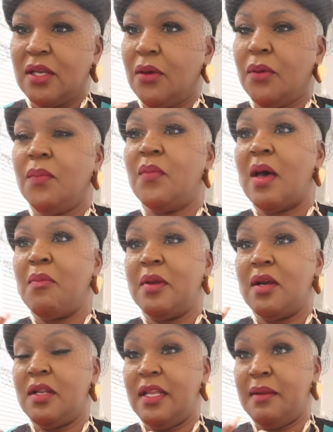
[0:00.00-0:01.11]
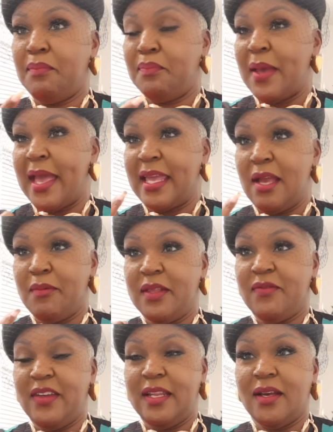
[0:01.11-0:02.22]
so I went on in back in
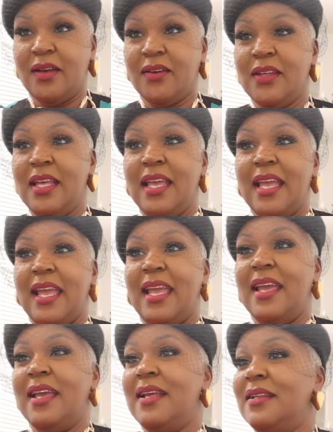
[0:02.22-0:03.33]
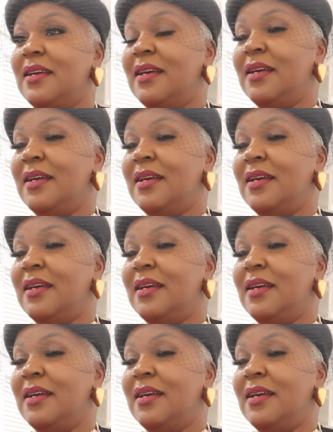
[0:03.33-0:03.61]
with Vino, and